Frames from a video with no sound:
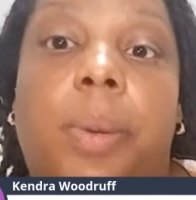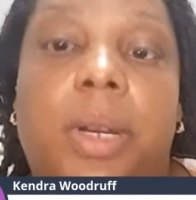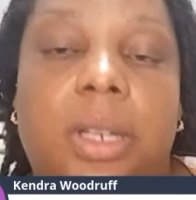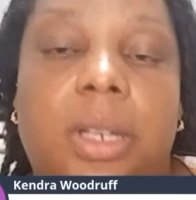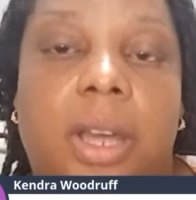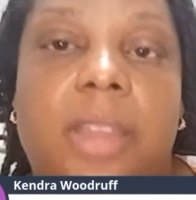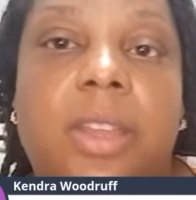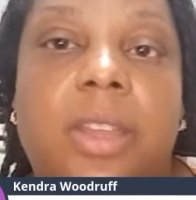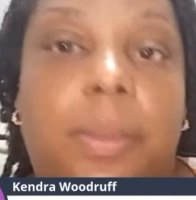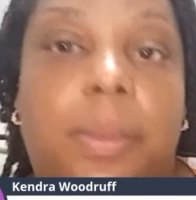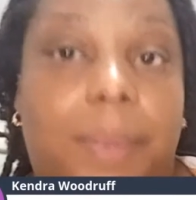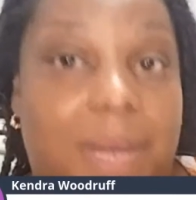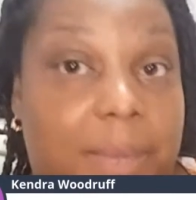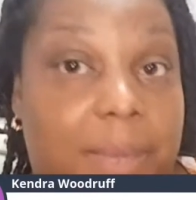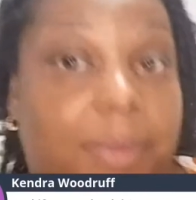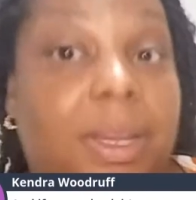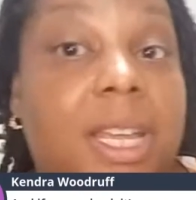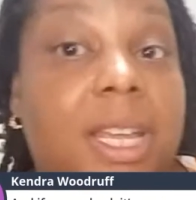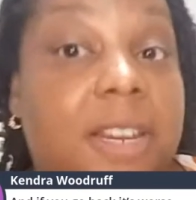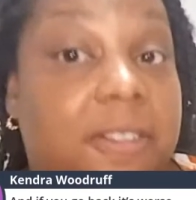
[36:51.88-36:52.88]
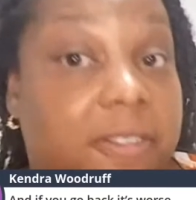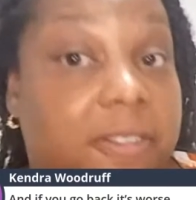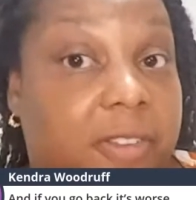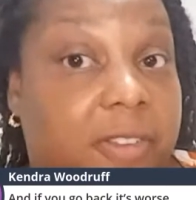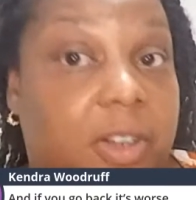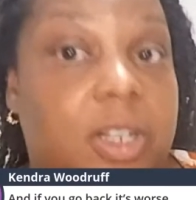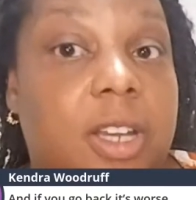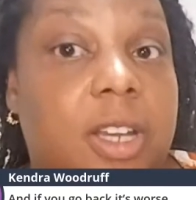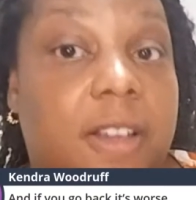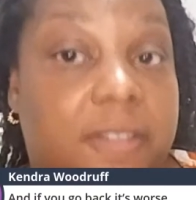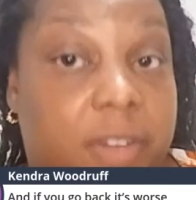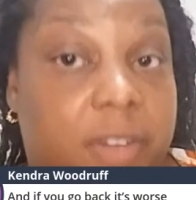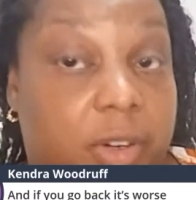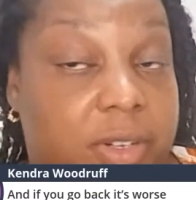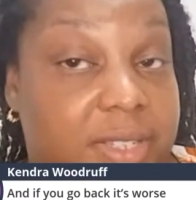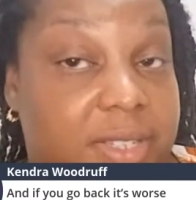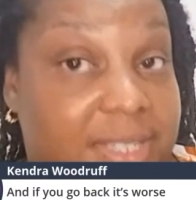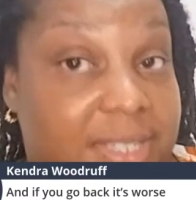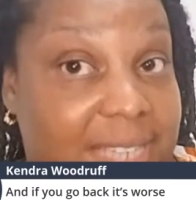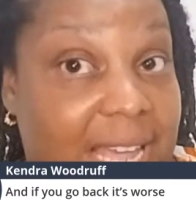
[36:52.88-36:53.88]
other people in front of
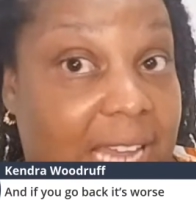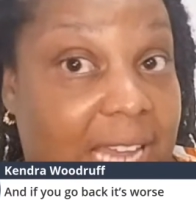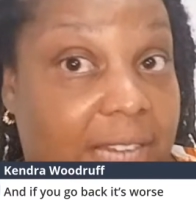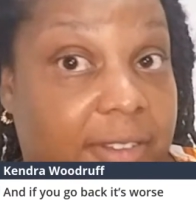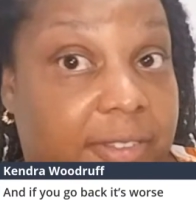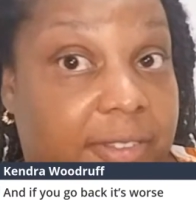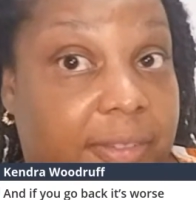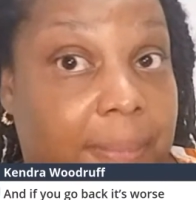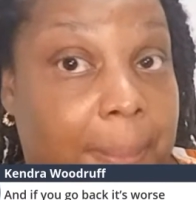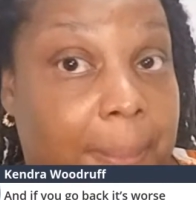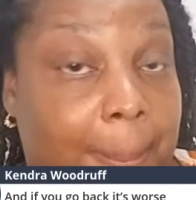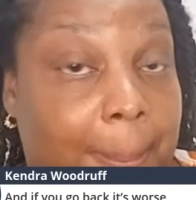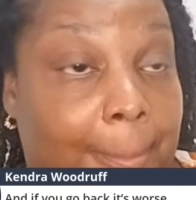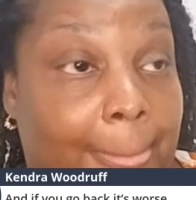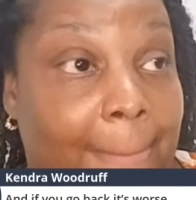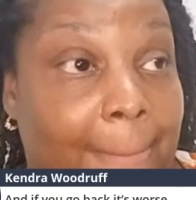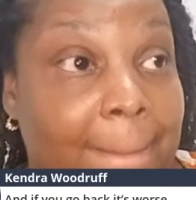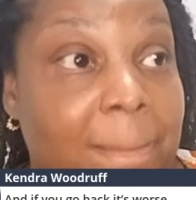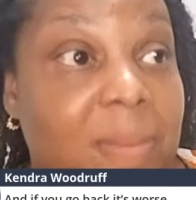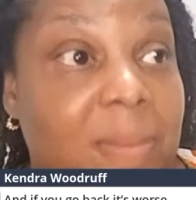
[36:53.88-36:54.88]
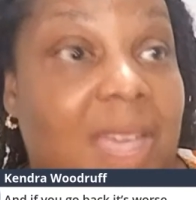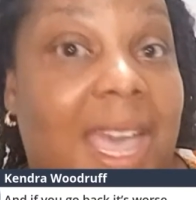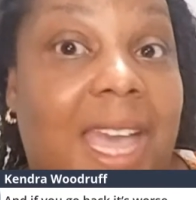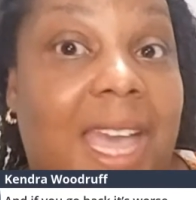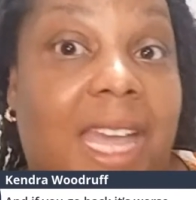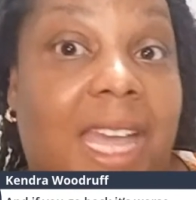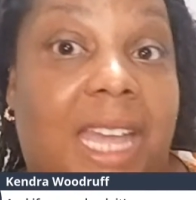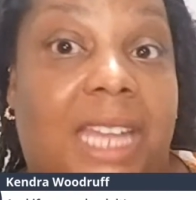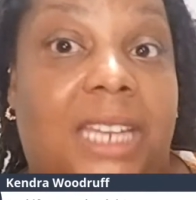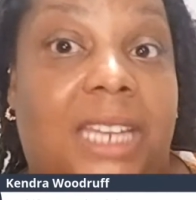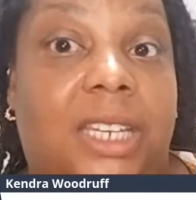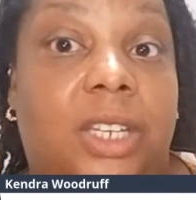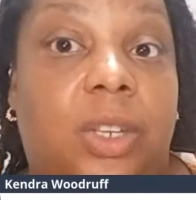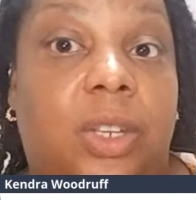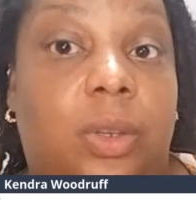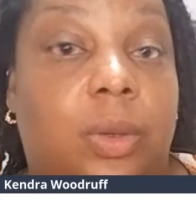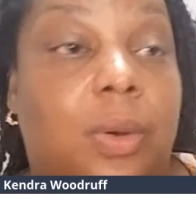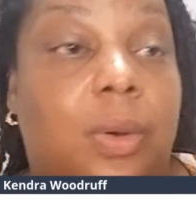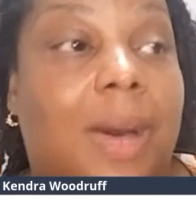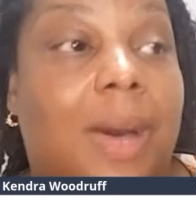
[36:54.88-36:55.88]
yourself. And
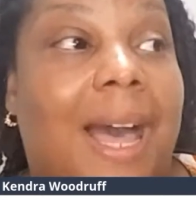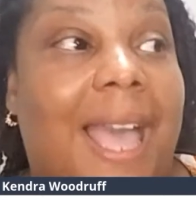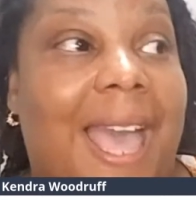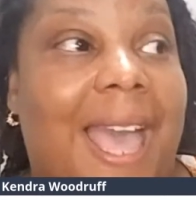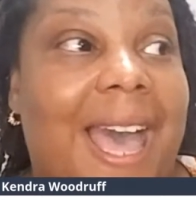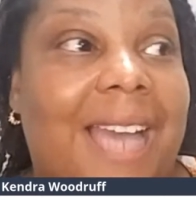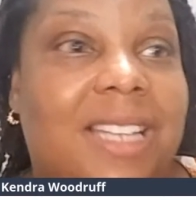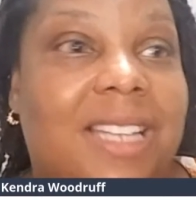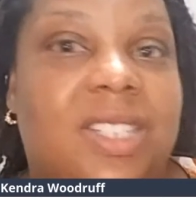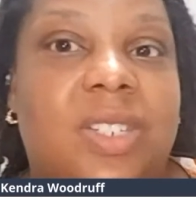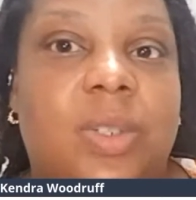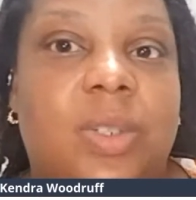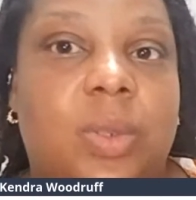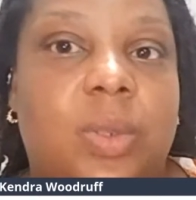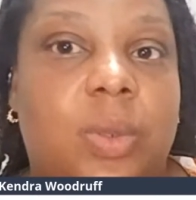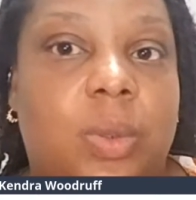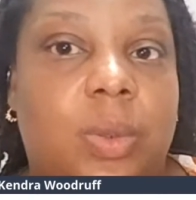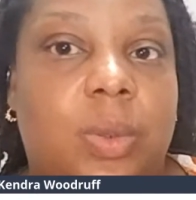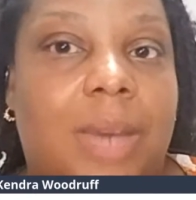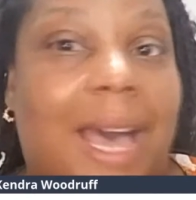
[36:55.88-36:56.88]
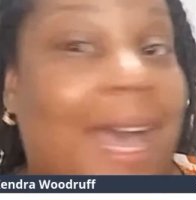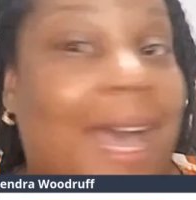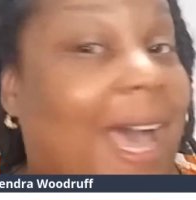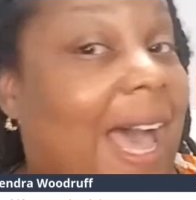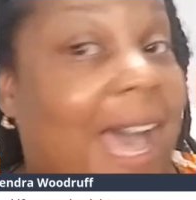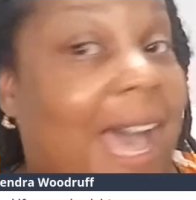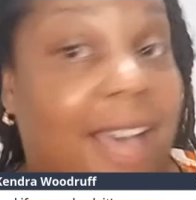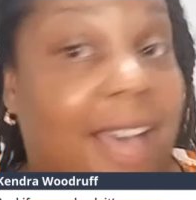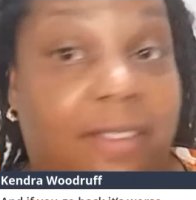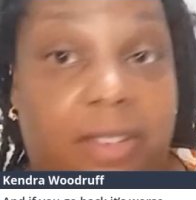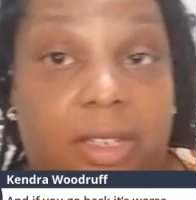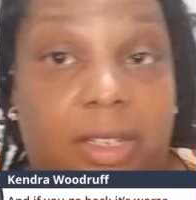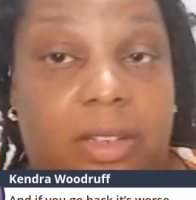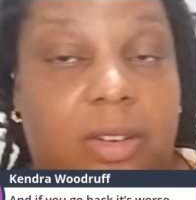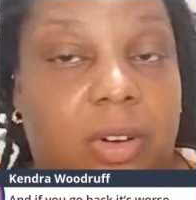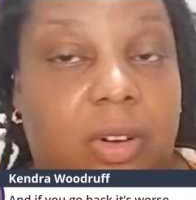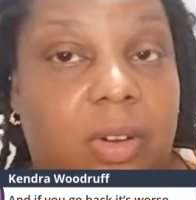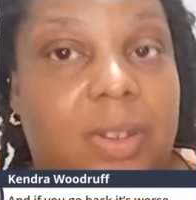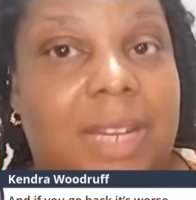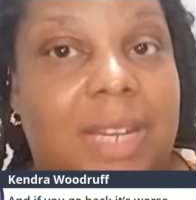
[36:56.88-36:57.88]
I haven't
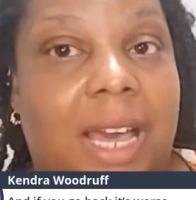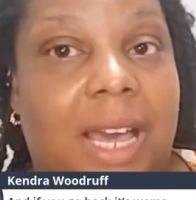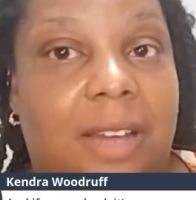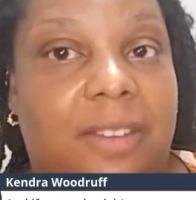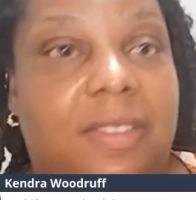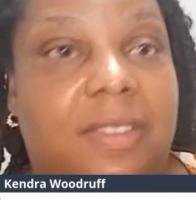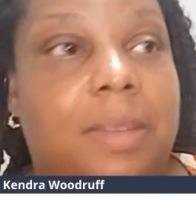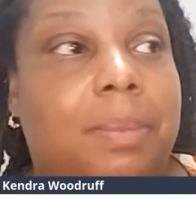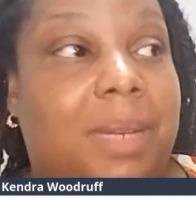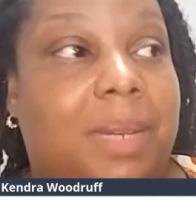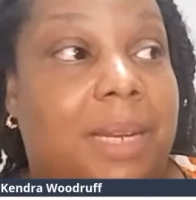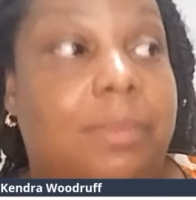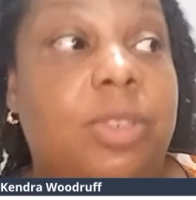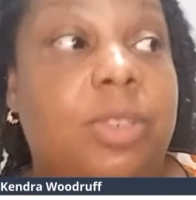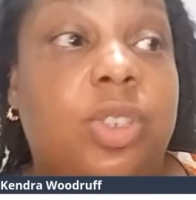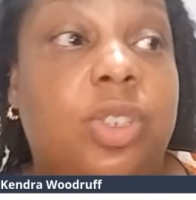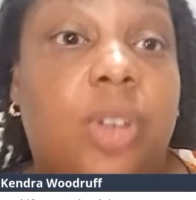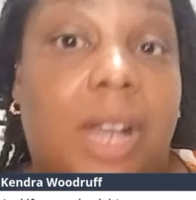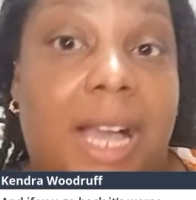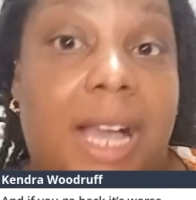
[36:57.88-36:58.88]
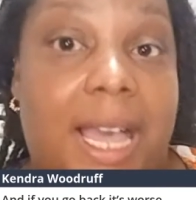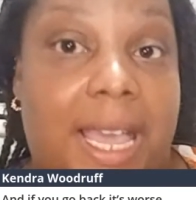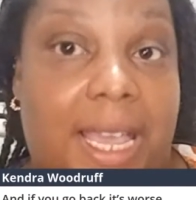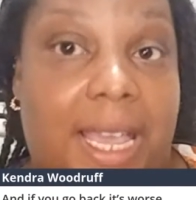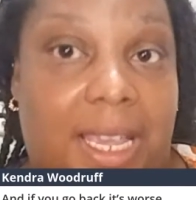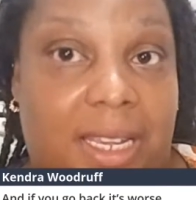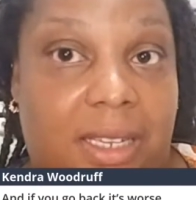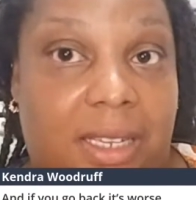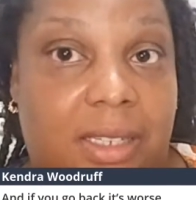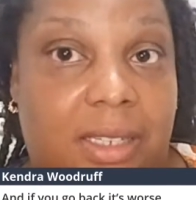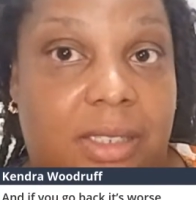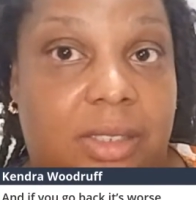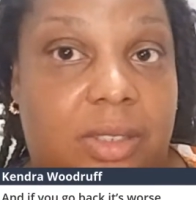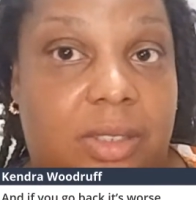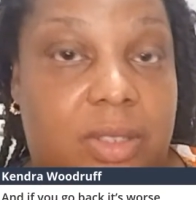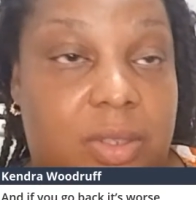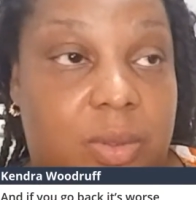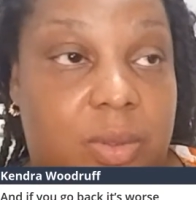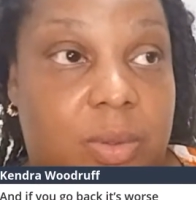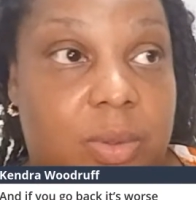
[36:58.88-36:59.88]
grown out of it, but I'm trying
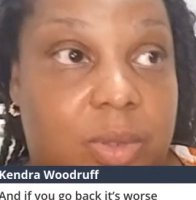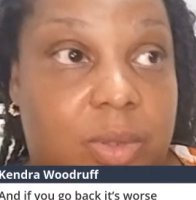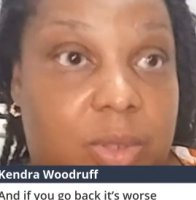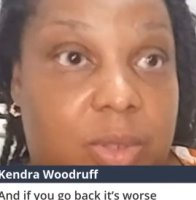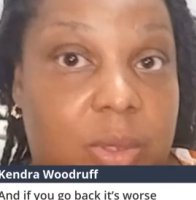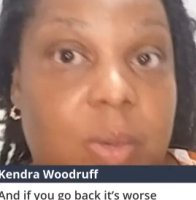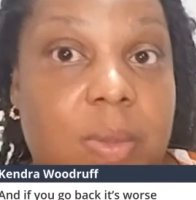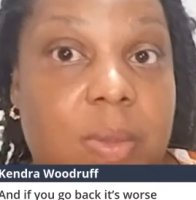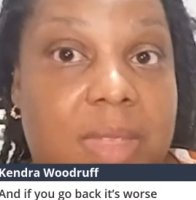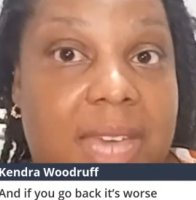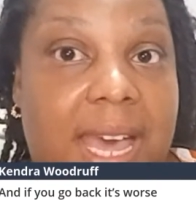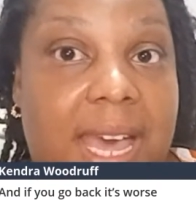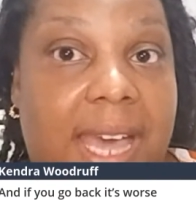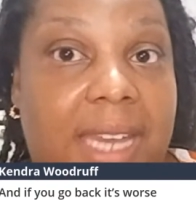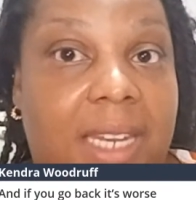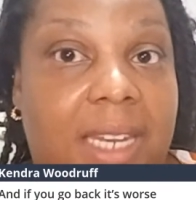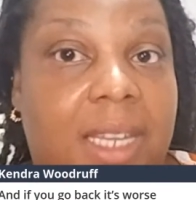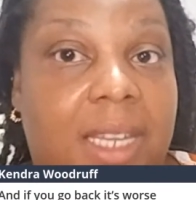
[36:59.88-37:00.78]
to do that.